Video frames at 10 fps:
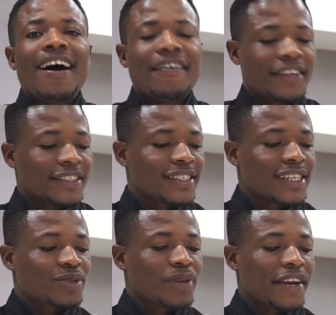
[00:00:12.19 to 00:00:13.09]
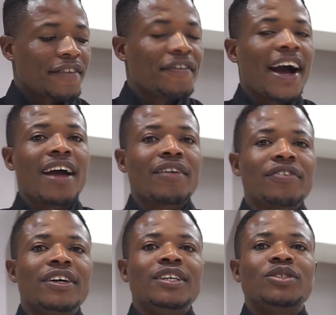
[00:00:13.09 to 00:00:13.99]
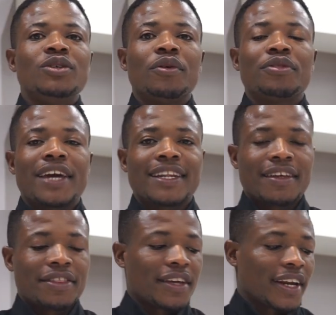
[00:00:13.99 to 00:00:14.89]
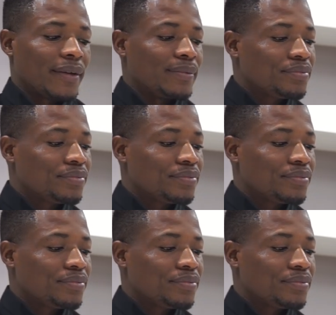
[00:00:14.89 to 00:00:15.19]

verses 25 to 33.